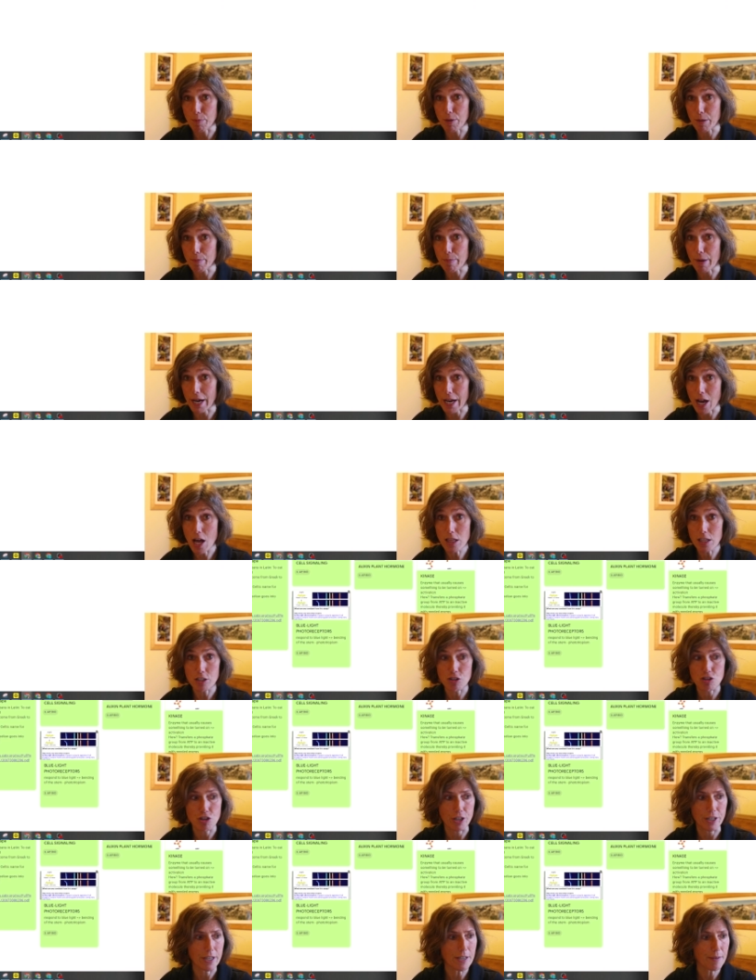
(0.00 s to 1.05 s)

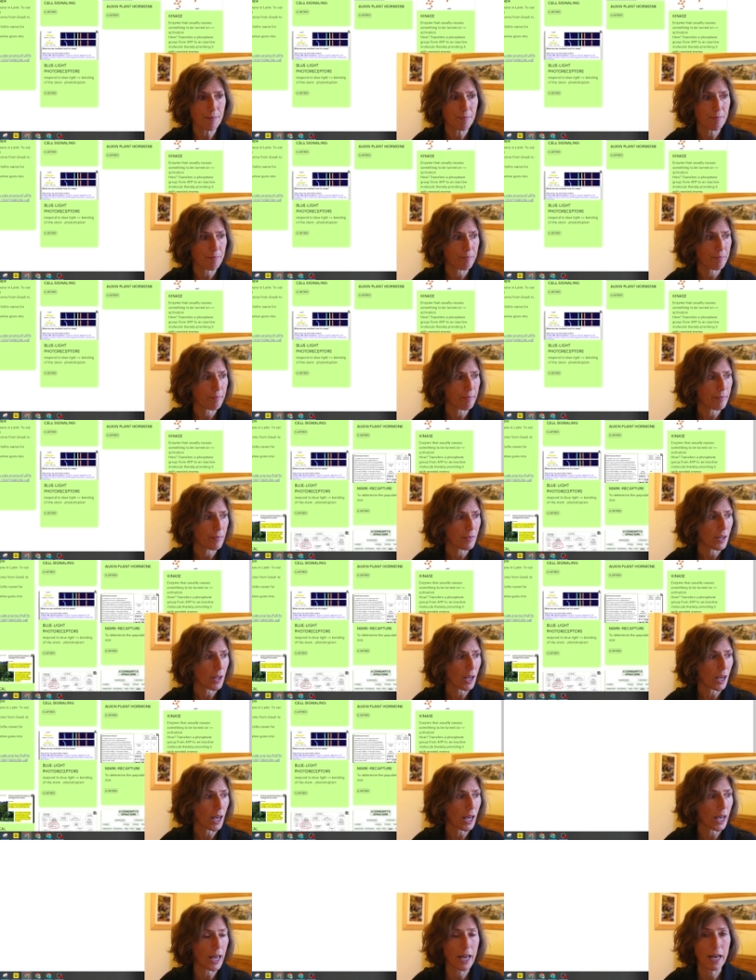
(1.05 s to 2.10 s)
biology,
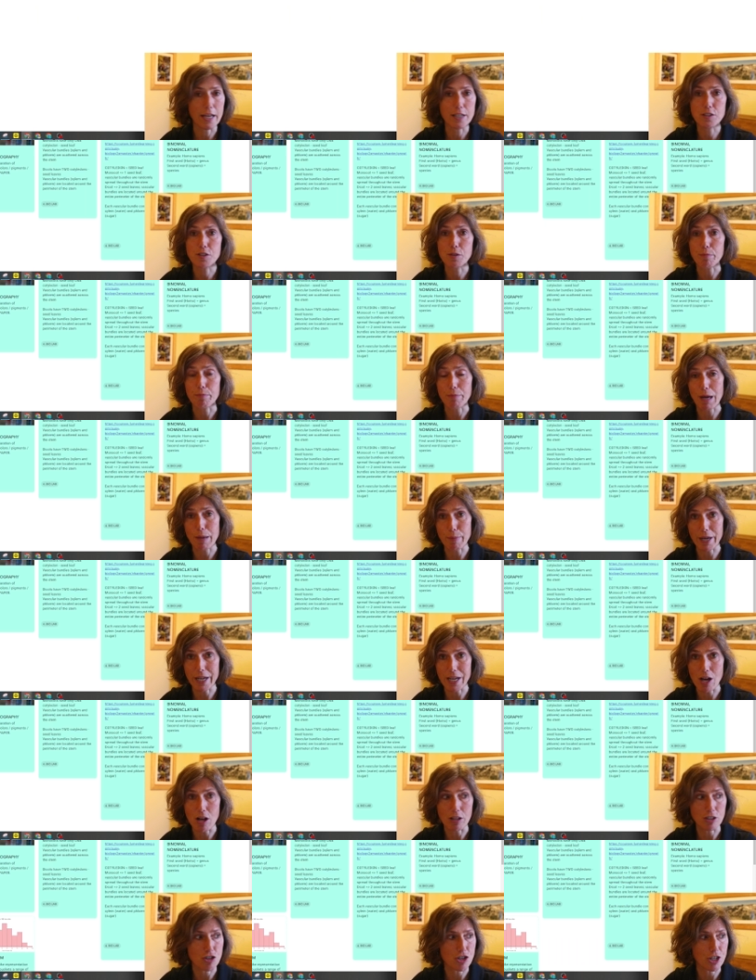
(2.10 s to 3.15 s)
and my
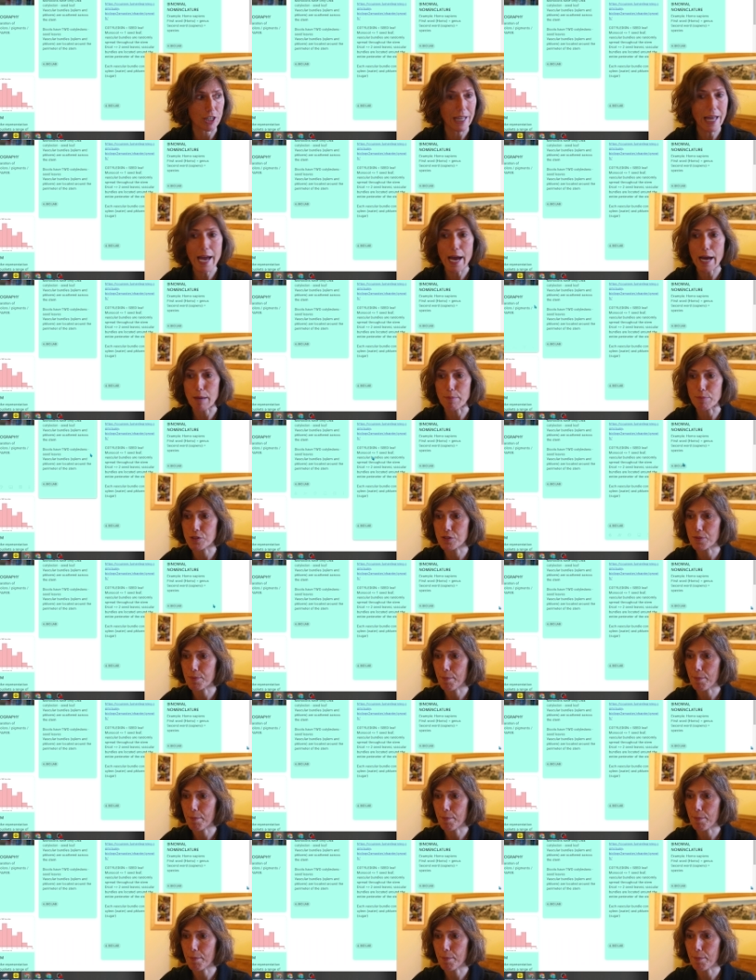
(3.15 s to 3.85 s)
biology labs.